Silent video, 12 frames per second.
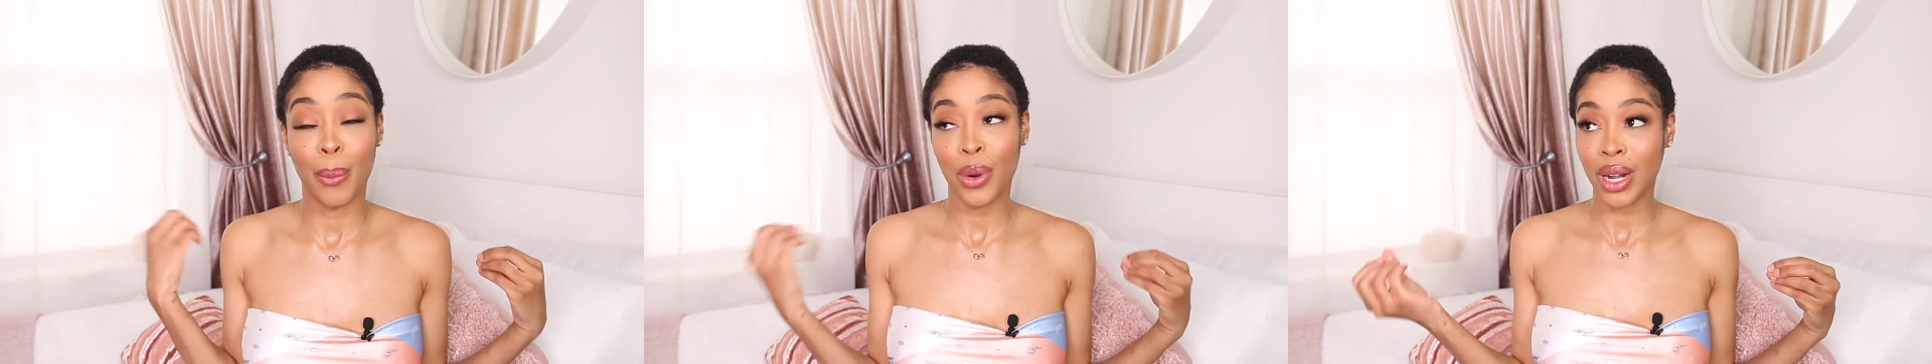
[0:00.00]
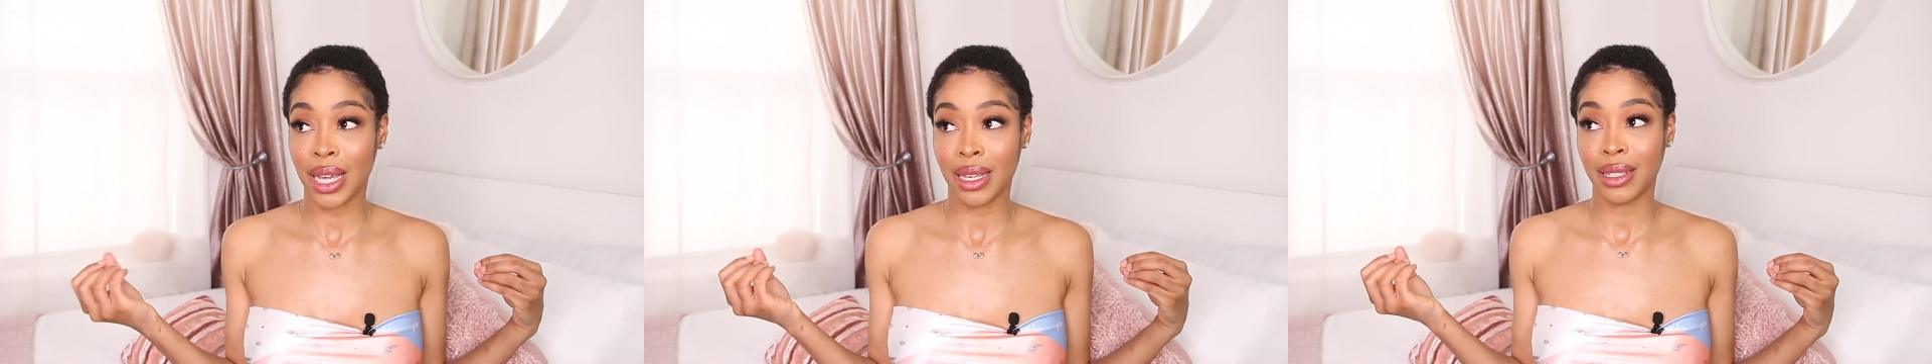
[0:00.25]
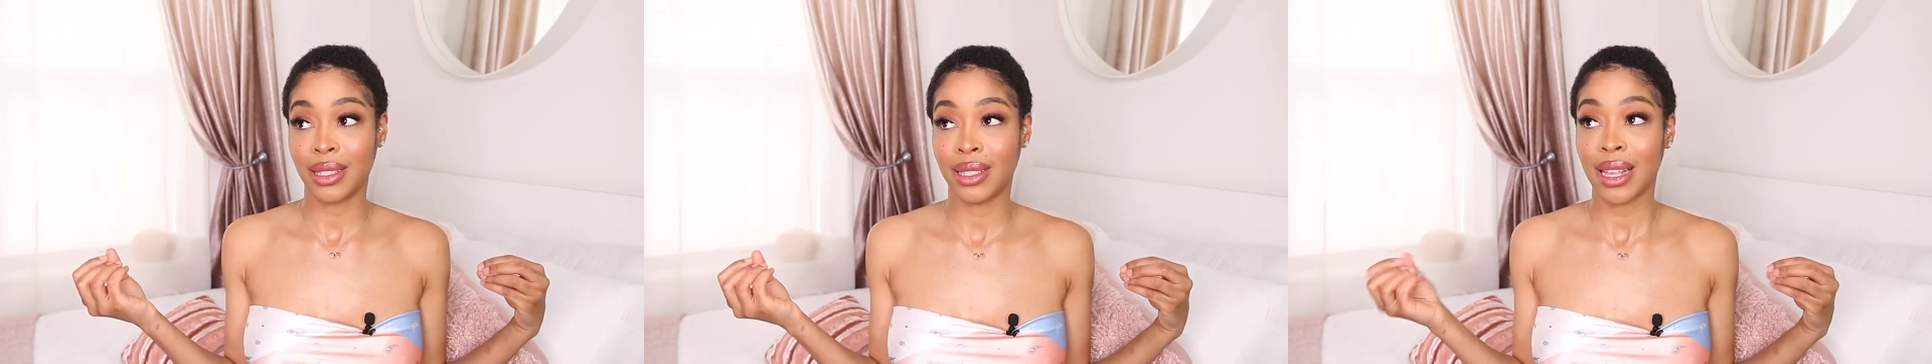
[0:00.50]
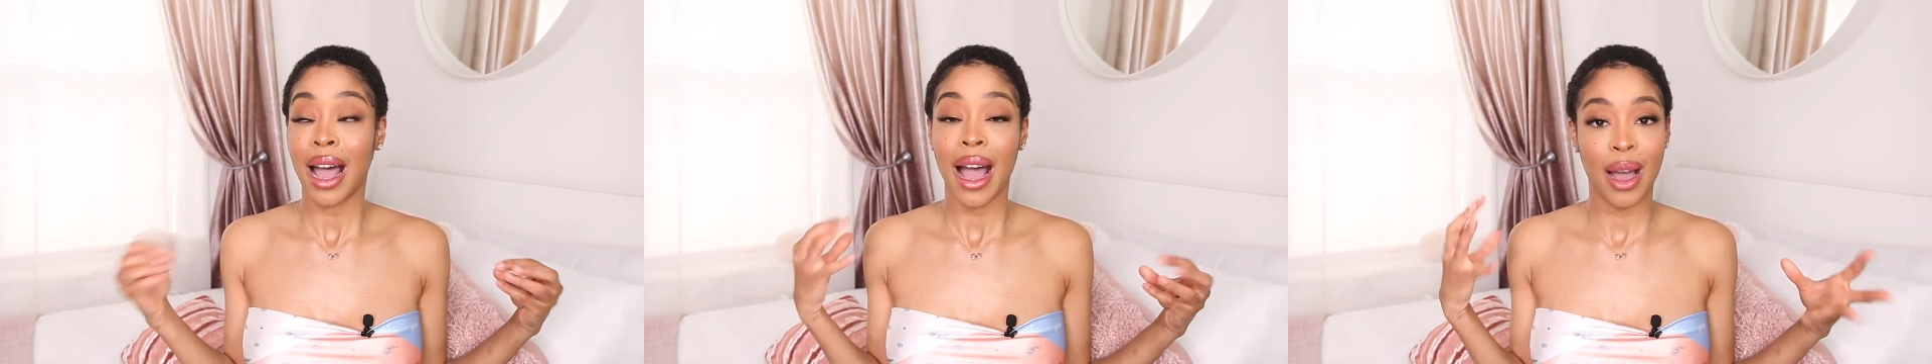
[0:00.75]
bonnets
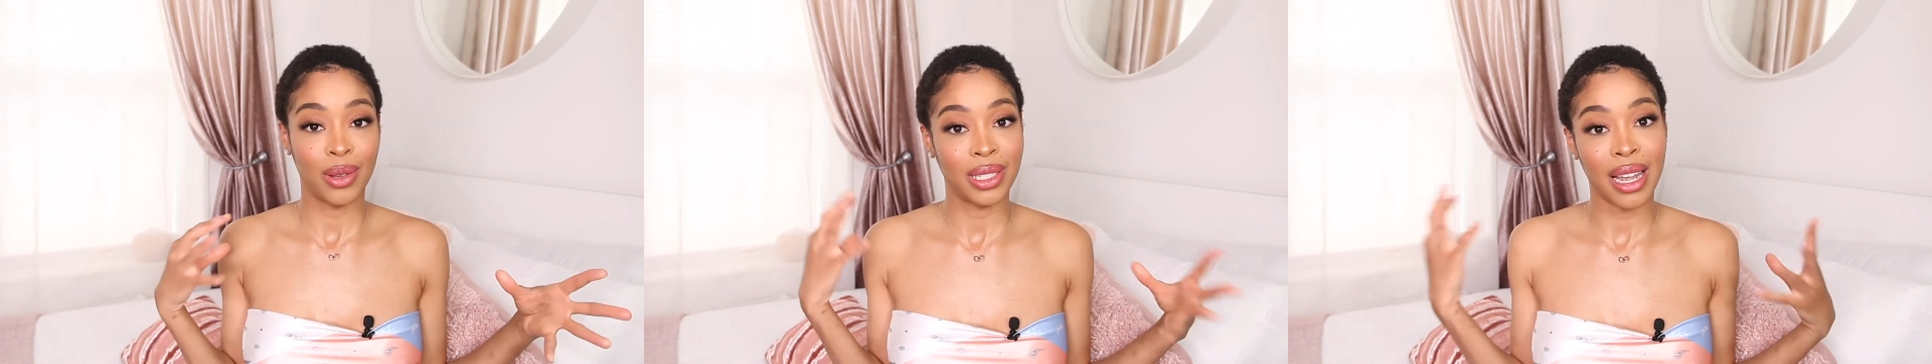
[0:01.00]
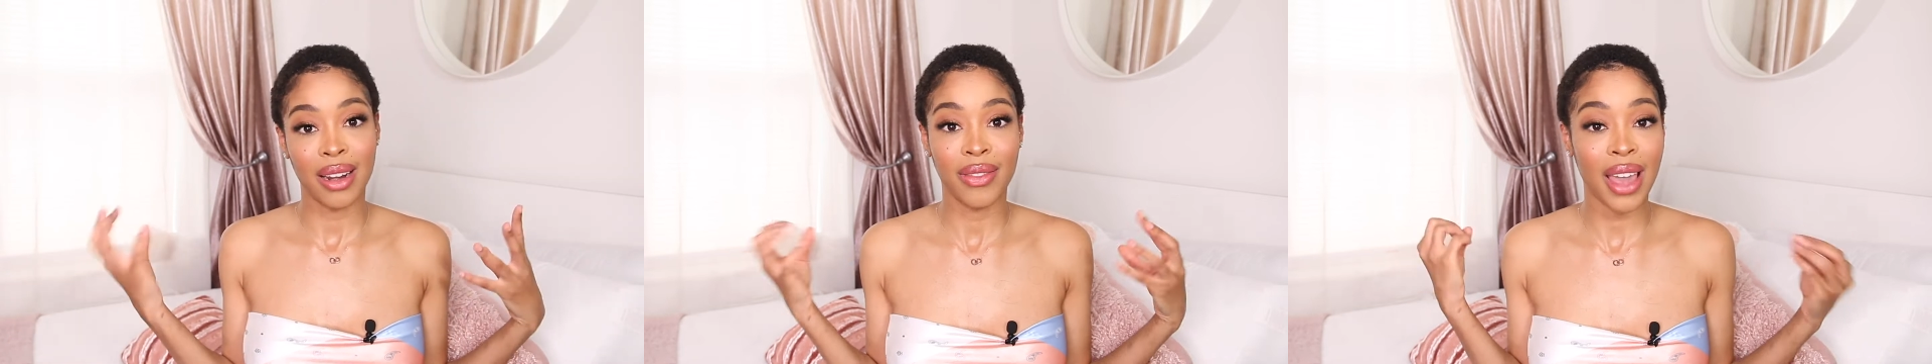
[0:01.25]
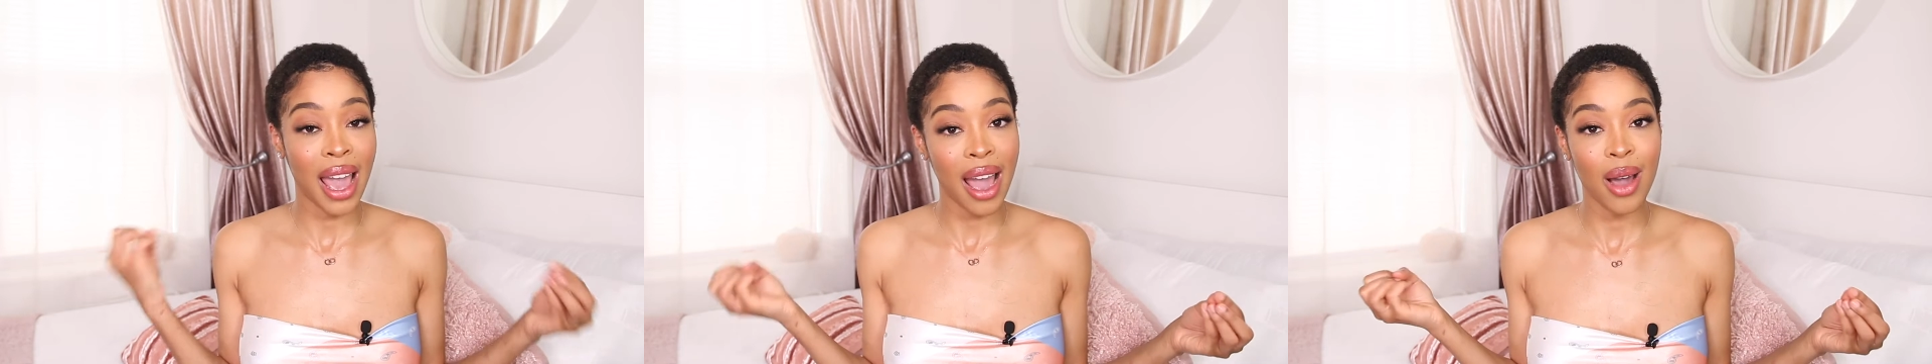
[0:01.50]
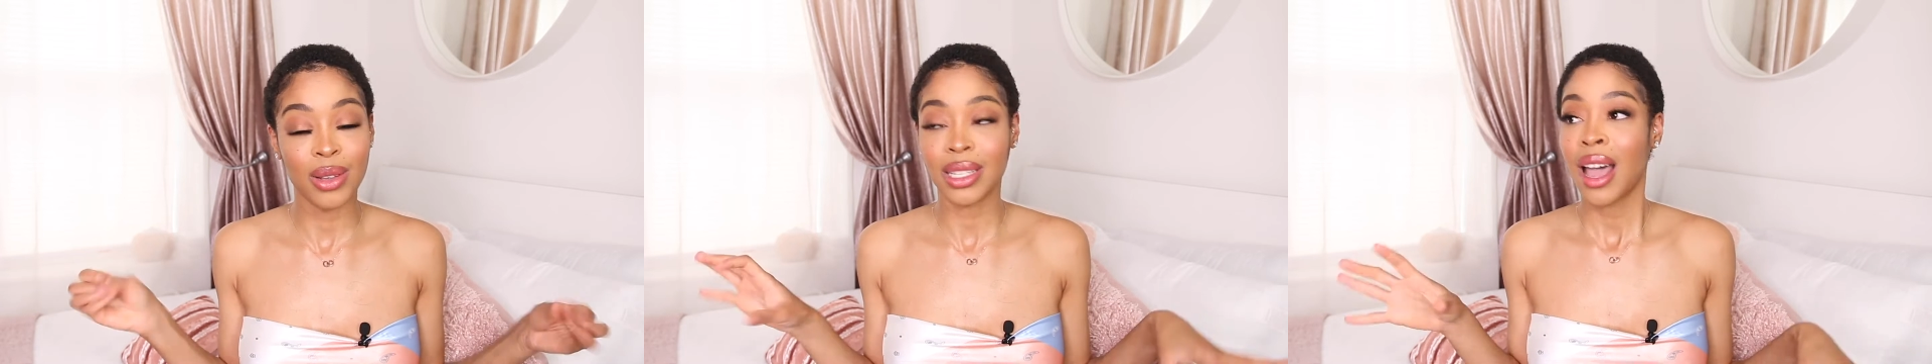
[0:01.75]
outside of their
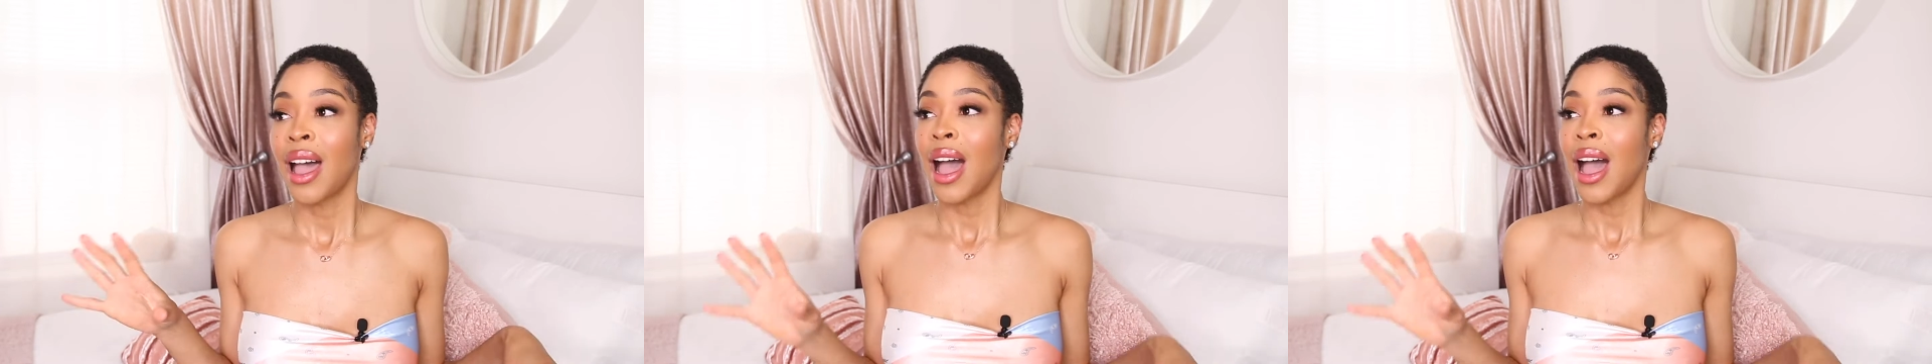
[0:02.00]
house.